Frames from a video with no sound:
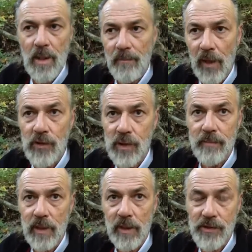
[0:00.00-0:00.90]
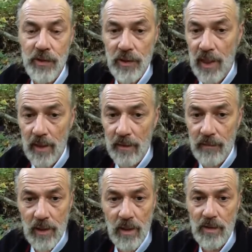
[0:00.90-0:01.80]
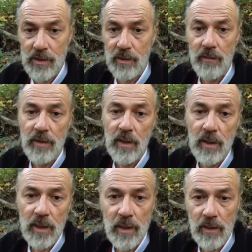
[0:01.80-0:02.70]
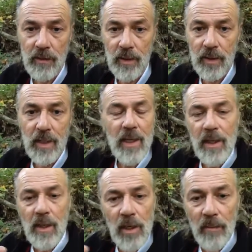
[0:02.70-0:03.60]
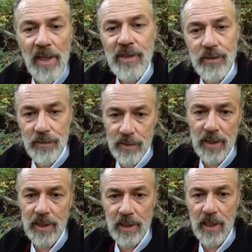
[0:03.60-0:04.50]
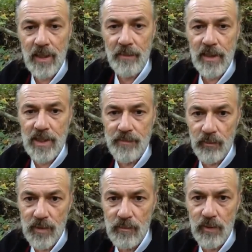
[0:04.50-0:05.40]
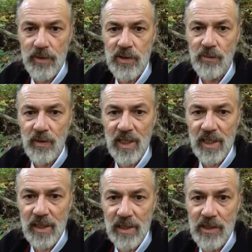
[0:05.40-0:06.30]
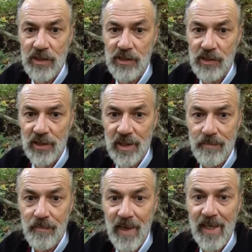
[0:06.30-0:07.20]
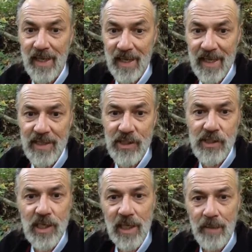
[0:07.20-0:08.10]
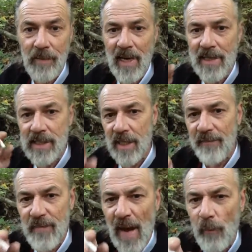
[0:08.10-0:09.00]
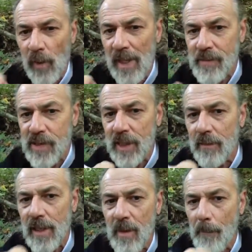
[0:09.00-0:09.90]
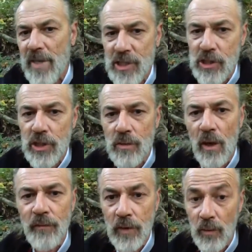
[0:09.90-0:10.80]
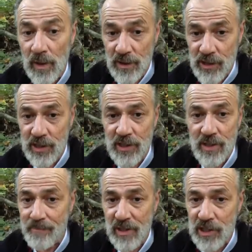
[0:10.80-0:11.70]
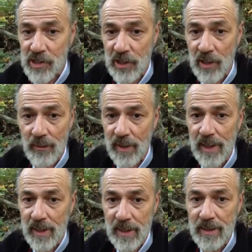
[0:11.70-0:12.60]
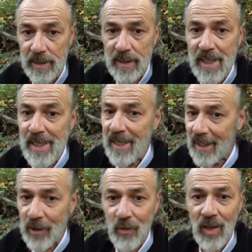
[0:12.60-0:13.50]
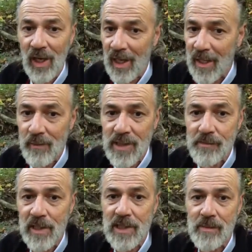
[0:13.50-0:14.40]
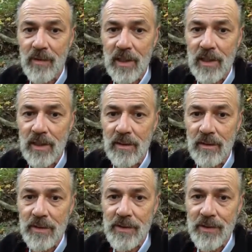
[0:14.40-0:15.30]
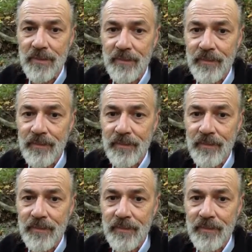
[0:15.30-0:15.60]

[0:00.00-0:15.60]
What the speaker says: mostly because to try to overturn it's going to overturn the country. Nobody's going to take your damn guns, but we want some regulations to keep them out of the hands of psychopaths. And if not, what I'm saying right here pisses you off, you're one of the sons of bitches that don't need a gun. I know a lot of responsible gun owners.